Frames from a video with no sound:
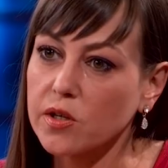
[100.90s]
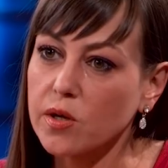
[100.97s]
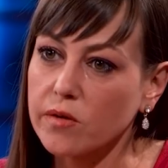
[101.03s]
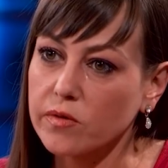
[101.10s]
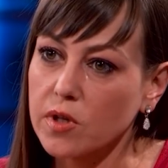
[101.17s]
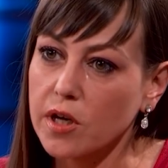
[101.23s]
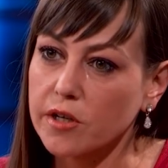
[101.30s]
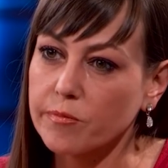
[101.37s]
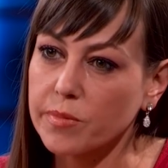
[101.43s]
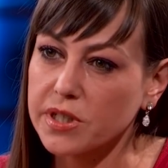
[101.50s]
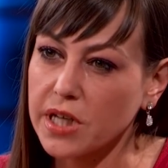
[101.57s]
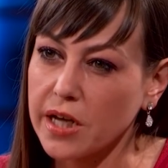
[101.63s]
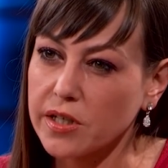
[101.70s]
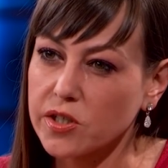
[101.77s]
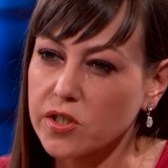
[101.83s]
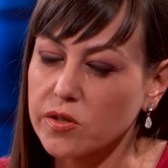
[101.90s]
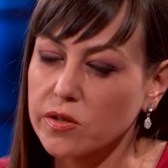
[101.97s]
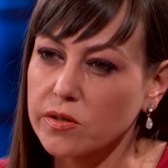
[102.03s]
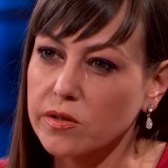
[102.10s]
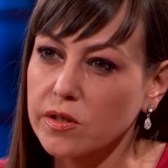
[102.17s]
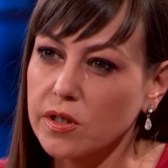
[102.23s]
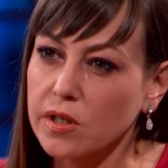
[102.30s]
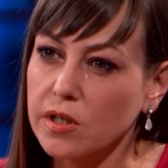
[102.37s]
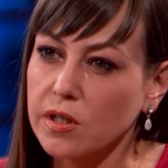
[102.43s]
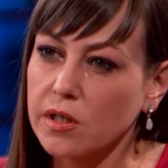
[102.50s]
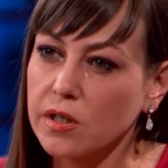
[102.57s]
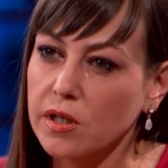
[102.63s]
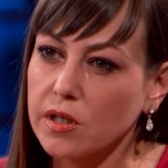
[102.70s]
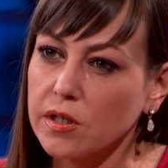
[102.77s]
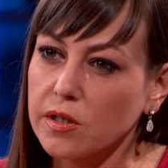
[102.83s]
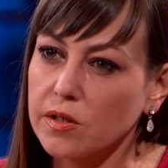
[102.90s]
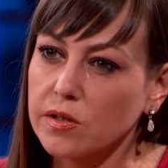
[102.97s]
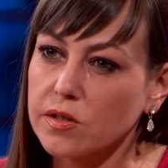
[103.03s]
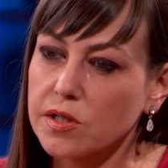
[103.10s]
that you have a lot of potential. You